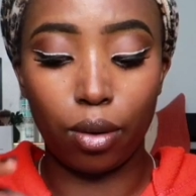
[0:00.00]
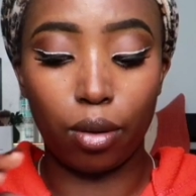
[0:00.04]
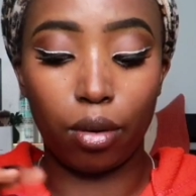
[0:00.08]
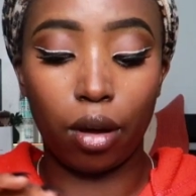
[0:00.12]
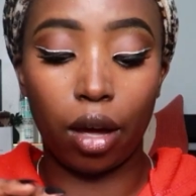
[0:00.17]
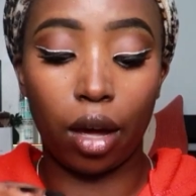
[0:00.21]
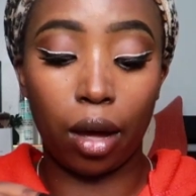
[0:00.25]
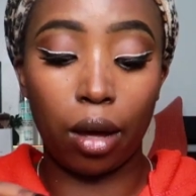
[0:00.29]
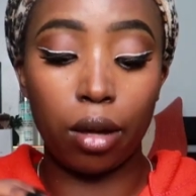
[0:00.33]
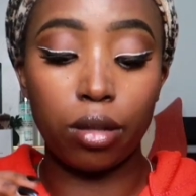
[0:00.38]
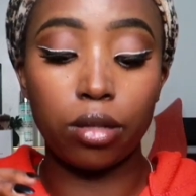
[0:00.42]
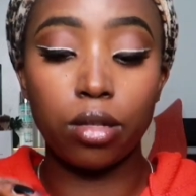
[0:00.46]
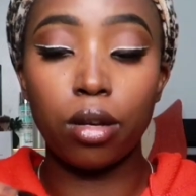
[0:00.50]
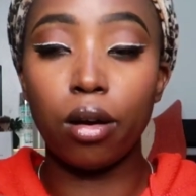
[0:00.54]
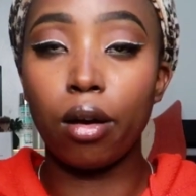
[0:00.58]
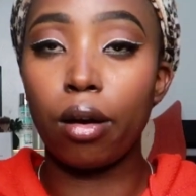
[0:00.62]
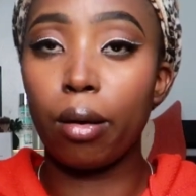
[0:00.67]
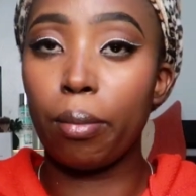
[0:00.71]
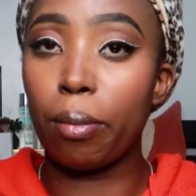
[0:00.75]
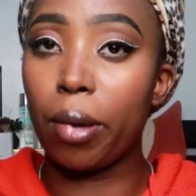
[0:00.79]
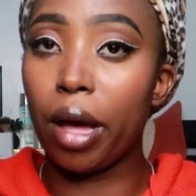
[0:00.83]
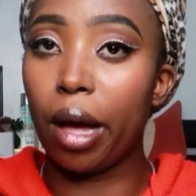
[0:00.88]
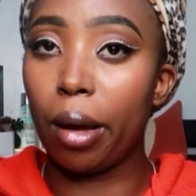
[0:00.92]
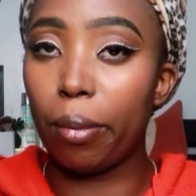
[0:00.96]
Okay, talk
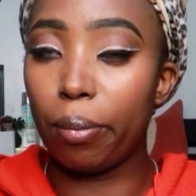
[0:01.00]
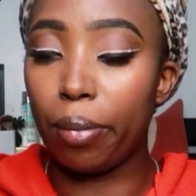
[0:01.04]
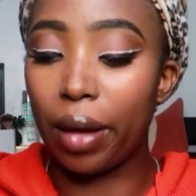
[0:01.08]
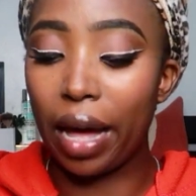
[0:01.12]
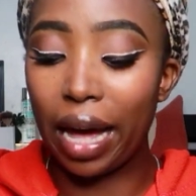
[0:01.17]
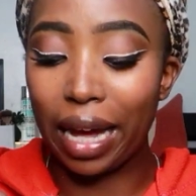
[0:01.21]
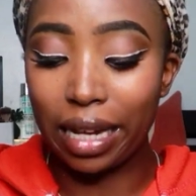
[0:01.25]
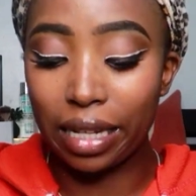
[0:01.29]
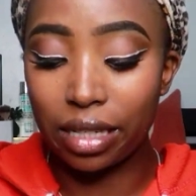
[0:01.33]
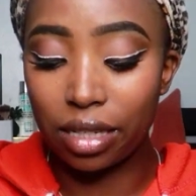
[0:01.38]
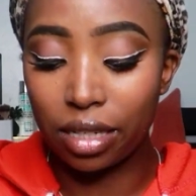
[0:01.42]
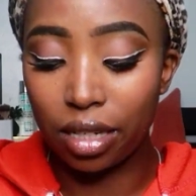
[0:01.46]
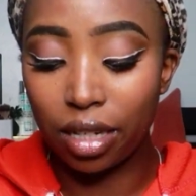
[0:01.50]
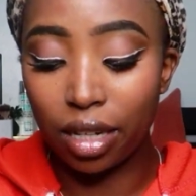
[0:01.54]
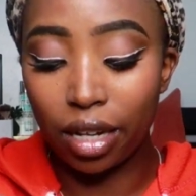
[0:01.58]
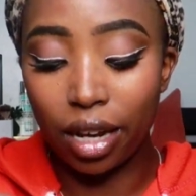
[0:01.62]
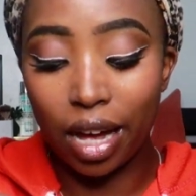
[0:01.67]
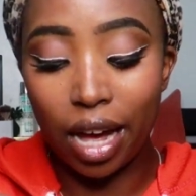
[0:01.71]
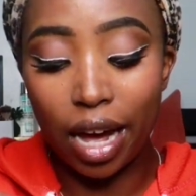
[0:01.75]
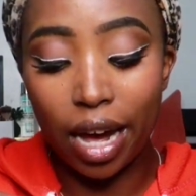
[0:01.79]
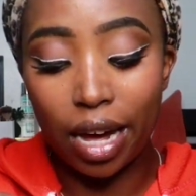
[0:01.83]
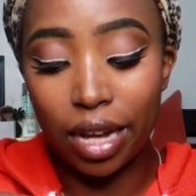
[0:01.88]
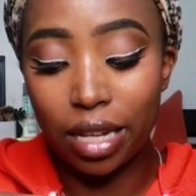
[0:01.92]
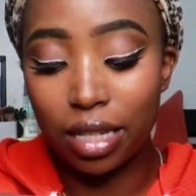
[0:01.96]
about packaging,
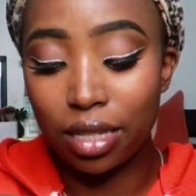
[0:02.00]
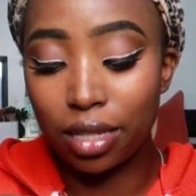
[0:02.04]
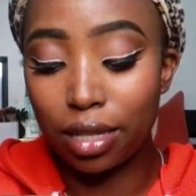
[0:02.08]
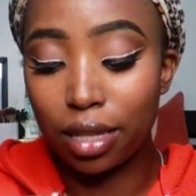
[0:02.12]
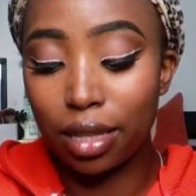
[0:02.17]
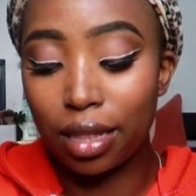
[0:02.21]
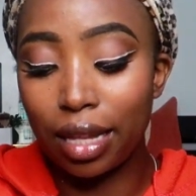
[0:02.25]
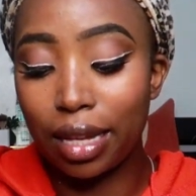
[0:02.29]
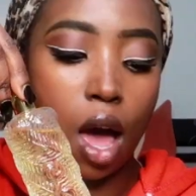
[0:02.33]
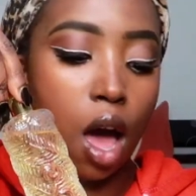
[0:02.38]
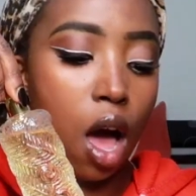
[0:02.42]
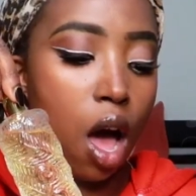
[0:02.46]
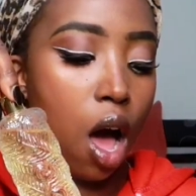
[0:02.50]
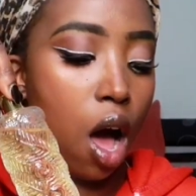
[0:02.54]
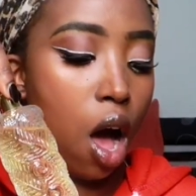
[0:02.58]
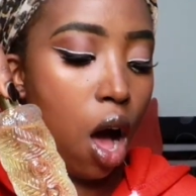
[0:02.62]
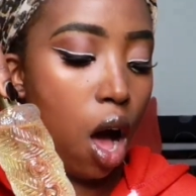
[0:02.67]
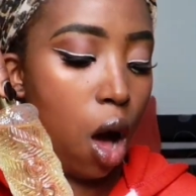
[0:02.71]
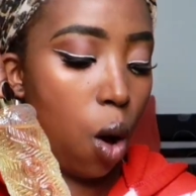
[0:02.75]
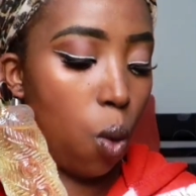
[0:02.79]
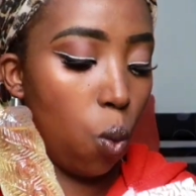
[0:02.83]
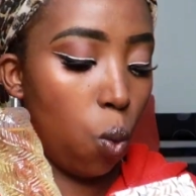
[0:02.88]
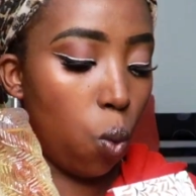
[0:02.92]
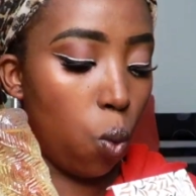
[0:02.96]
guys.
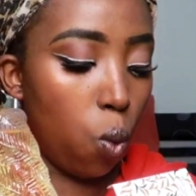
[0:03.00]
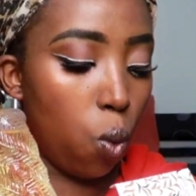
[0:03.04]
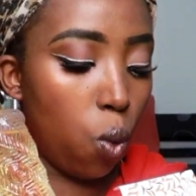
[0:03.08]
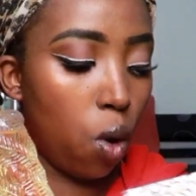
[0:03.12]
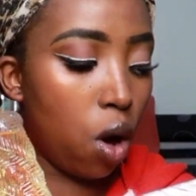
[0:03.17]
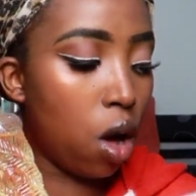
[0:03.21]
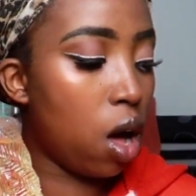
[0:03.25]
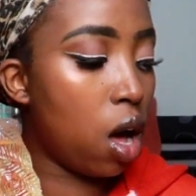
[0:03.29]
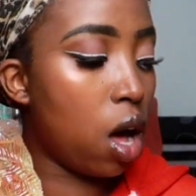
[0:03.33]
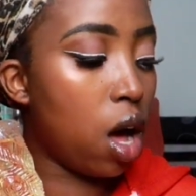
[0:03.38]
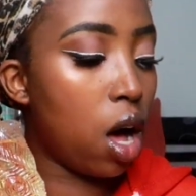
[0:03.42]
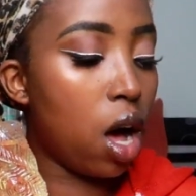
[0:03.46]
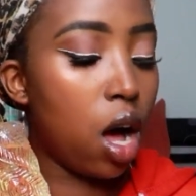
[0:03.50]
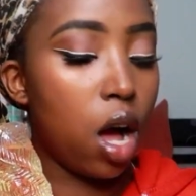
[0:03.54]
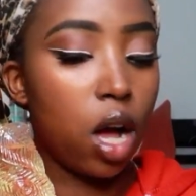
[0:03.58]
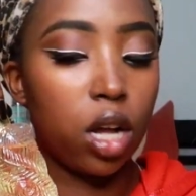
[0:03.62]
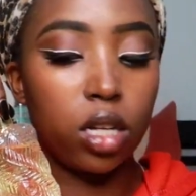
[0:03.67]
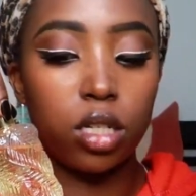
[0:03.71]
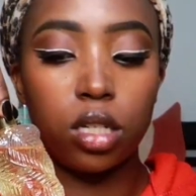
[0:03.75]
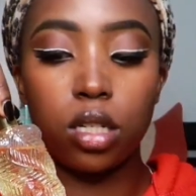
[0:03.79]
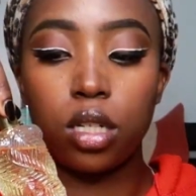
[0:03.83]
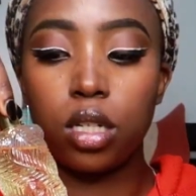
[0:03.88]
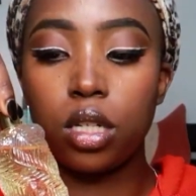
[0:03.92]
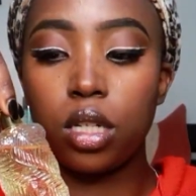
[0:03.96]

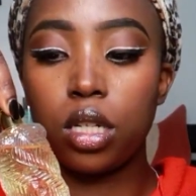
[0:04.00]
What?